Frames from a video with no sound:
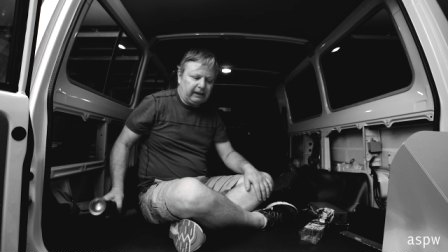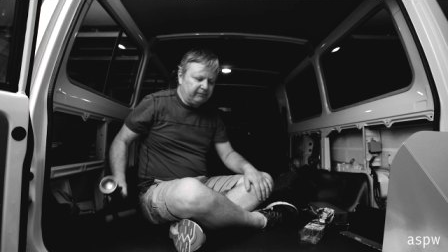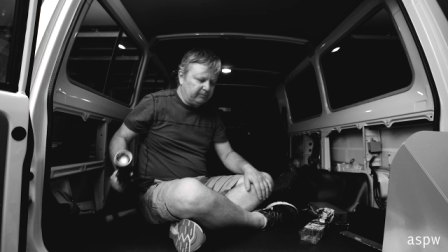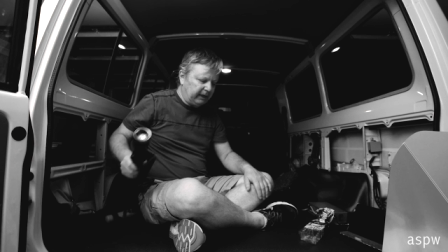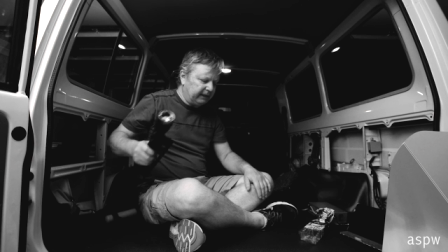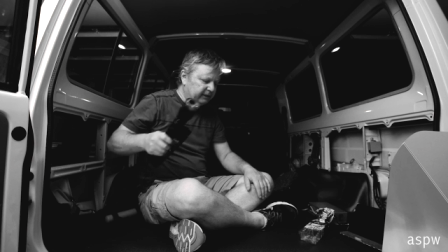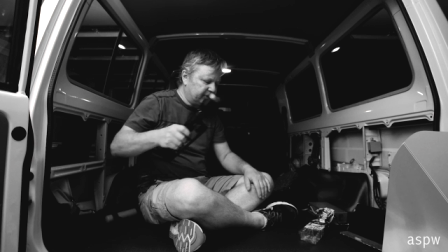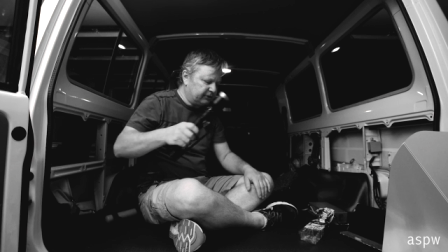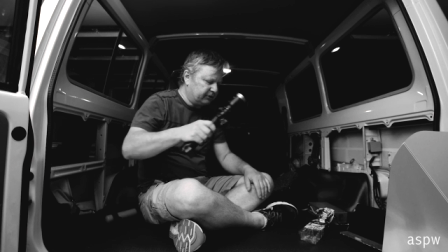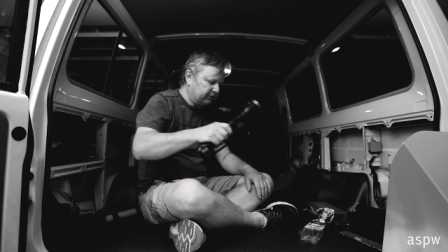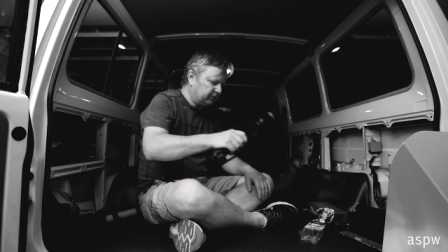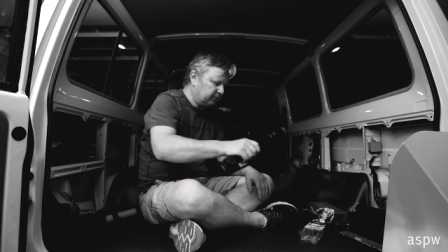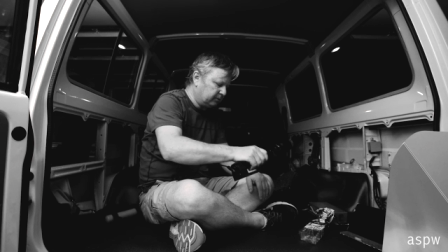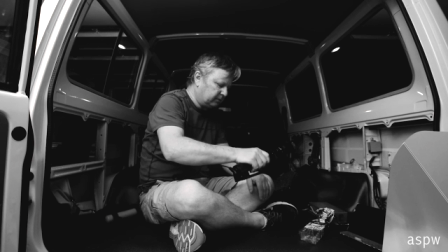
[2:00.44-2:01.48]
I've managed
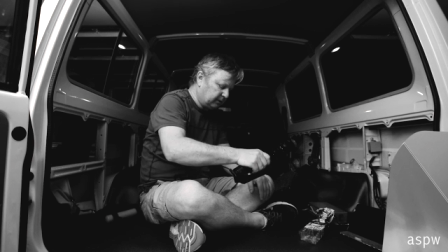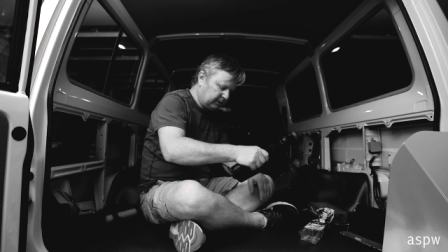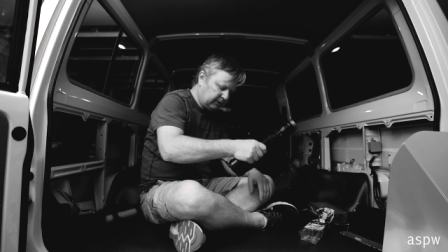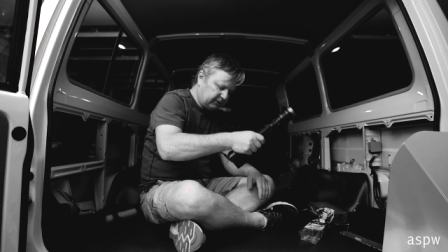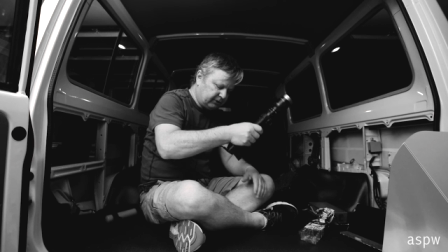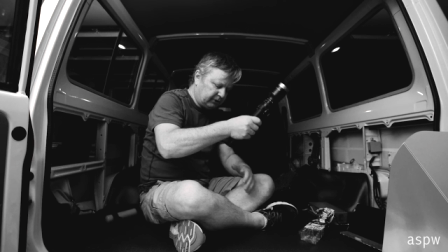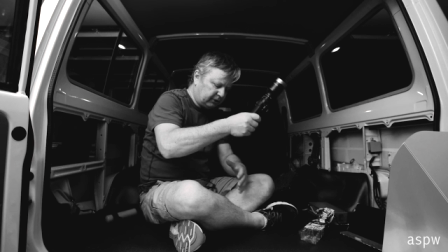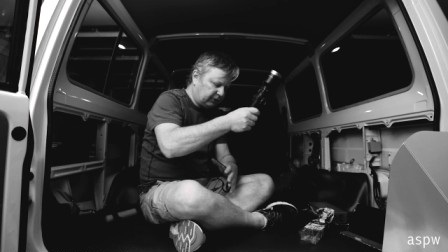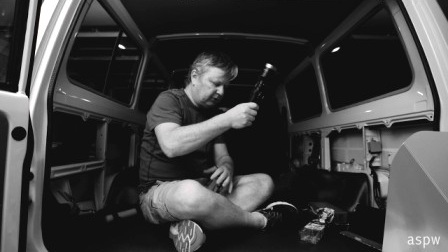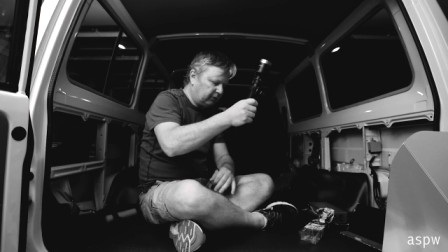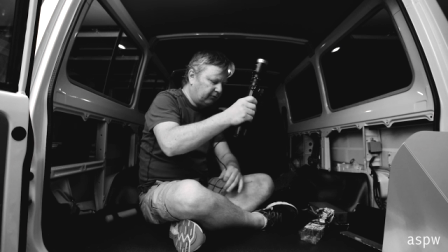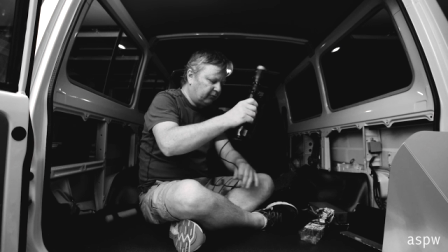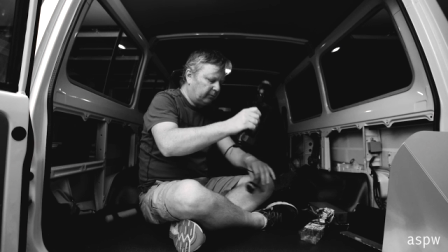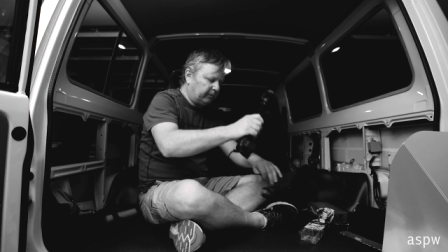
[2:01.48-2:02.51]
to
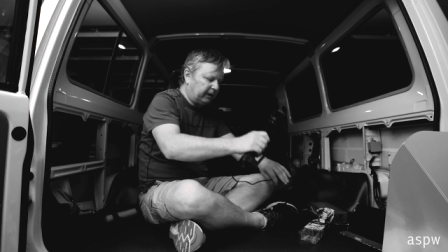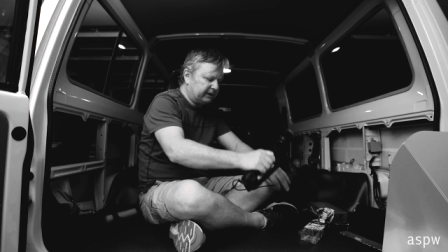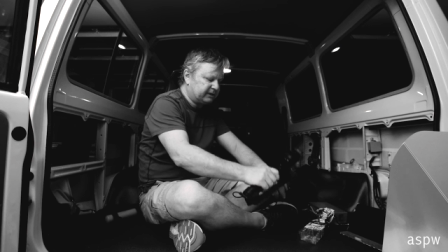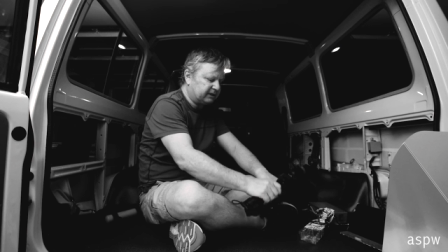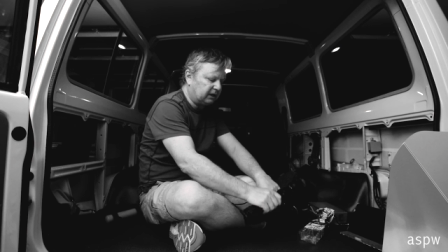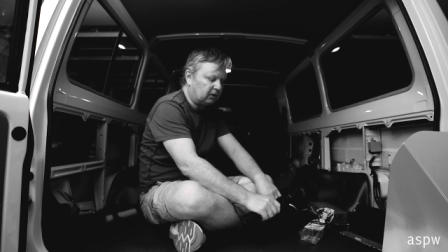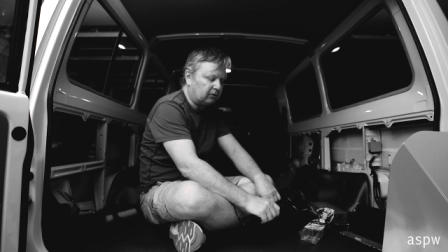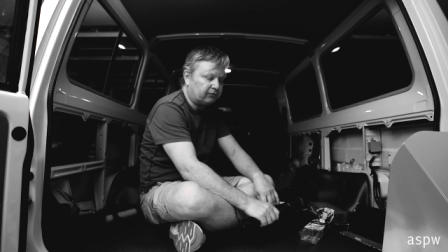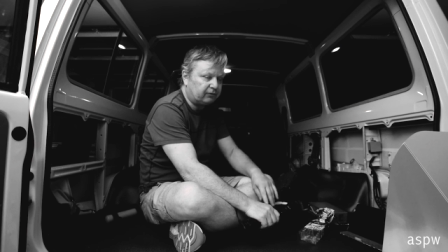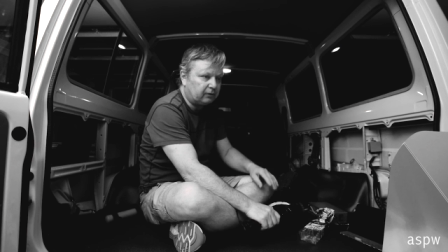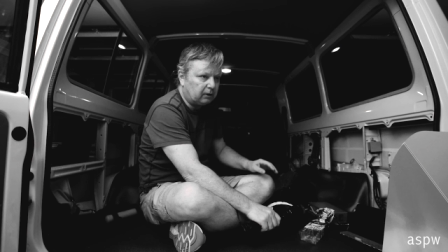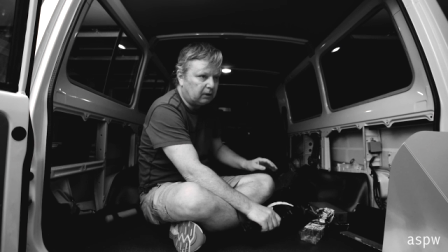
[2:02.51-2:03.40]
secure for myself